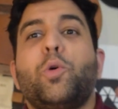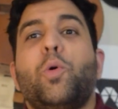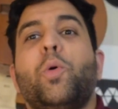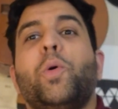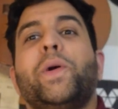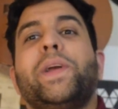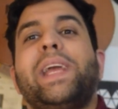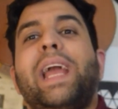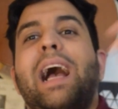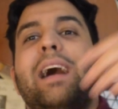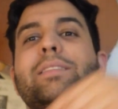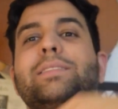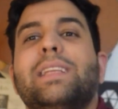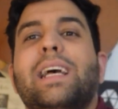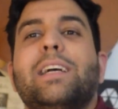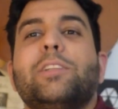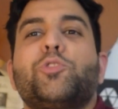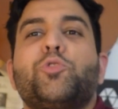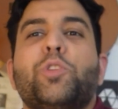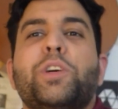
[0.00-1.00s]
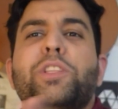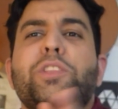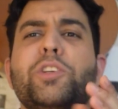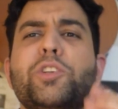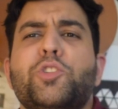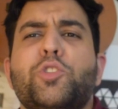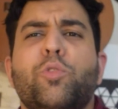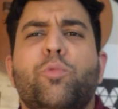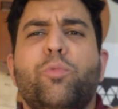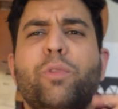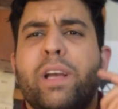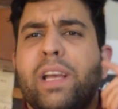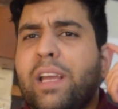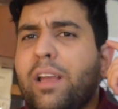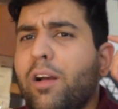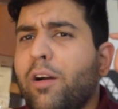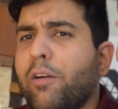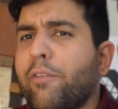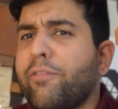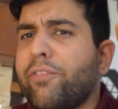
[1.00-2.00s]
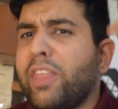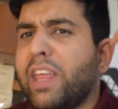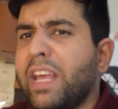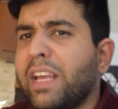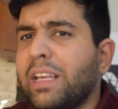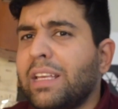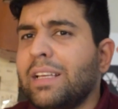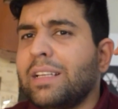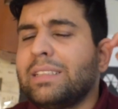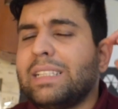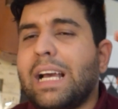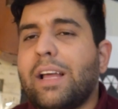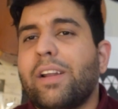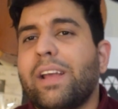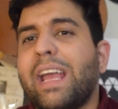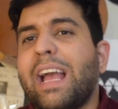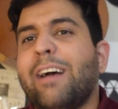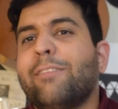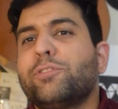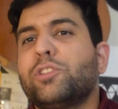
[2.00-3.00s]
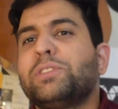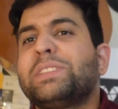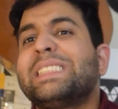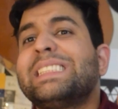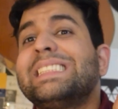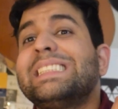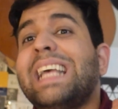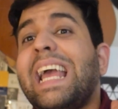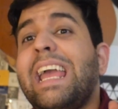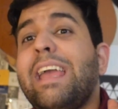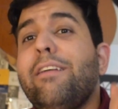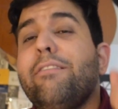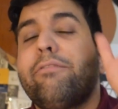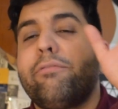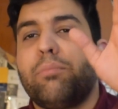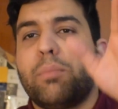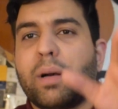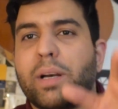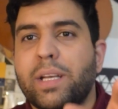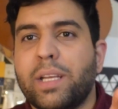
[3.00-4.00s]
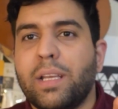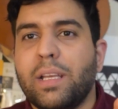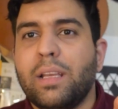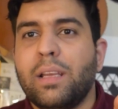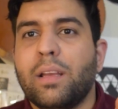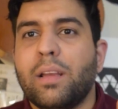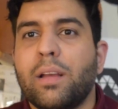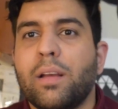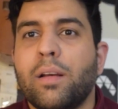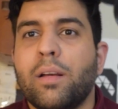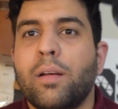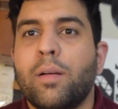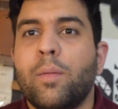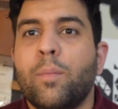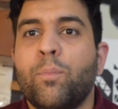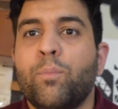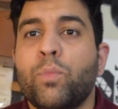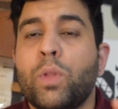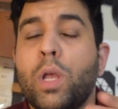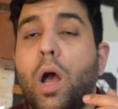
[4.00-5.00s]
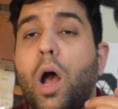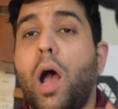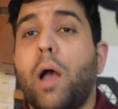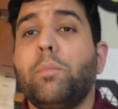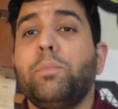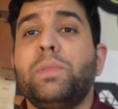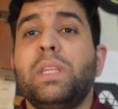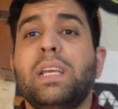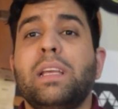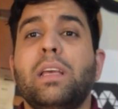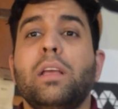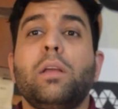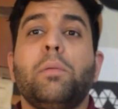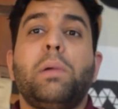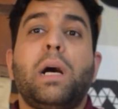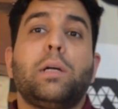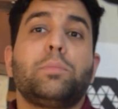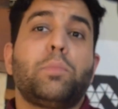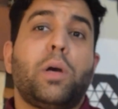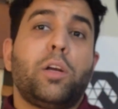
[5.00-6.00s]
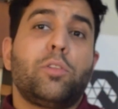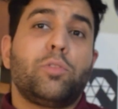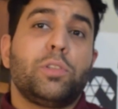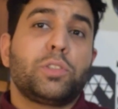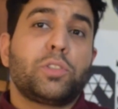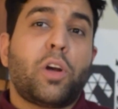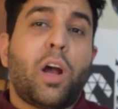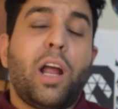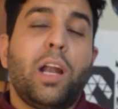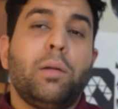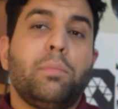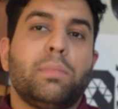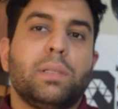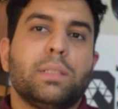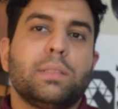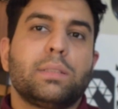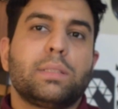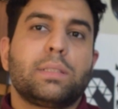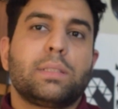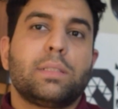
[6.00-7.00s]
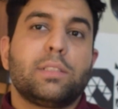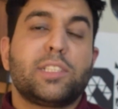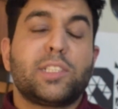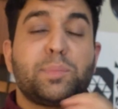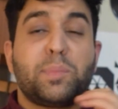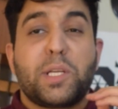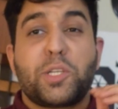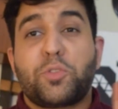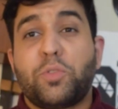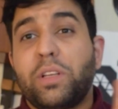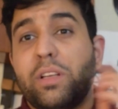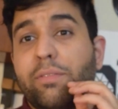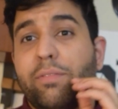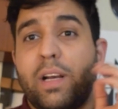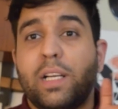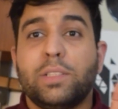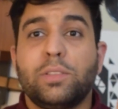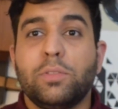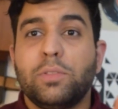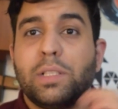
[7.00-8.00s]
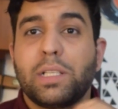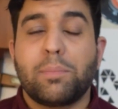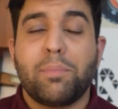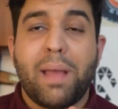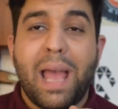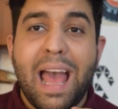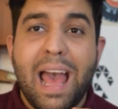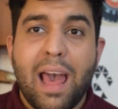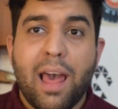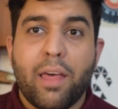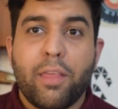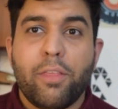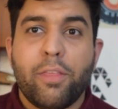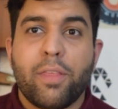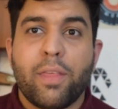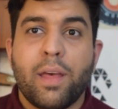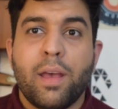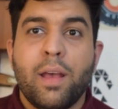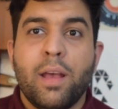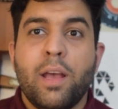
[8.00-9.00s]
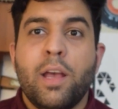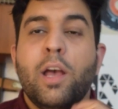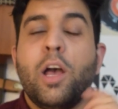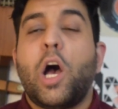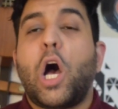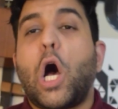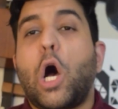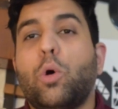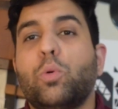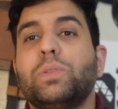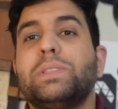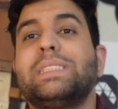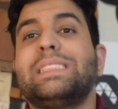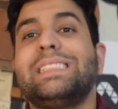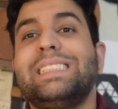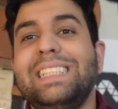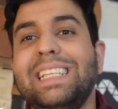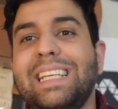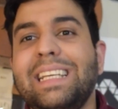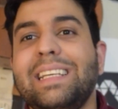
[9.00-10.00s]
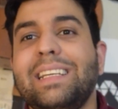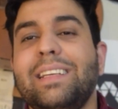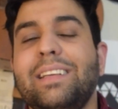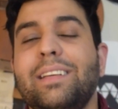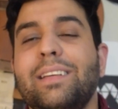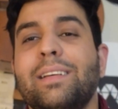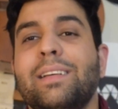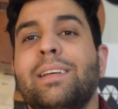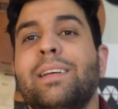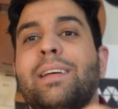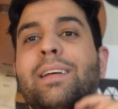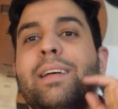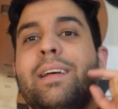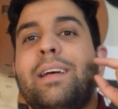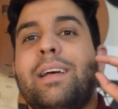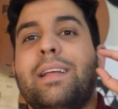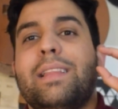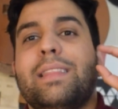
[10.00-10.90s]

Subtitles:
or going out that traditional way of thinking that I have to save money, I'm thinking about my retirements. Especially if I do the math, I would see